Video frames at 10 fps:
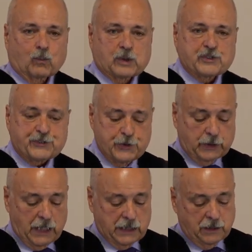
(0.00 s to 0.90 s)
When
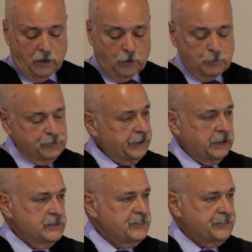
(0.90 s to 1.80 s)
Sue got home, she
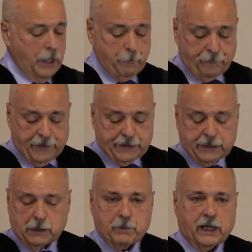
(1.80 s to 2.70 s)
couldn't stop
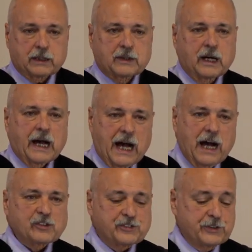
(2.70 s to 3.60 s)
thinking about
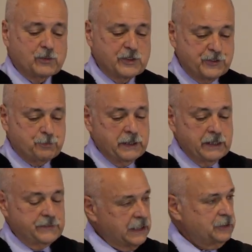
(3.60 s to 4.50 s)
how she would
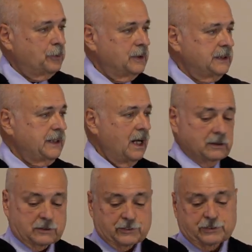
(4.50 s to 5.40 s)
spend that
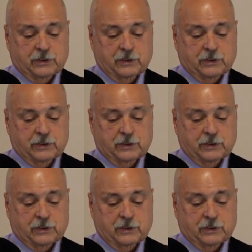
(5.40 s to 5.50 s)
$20.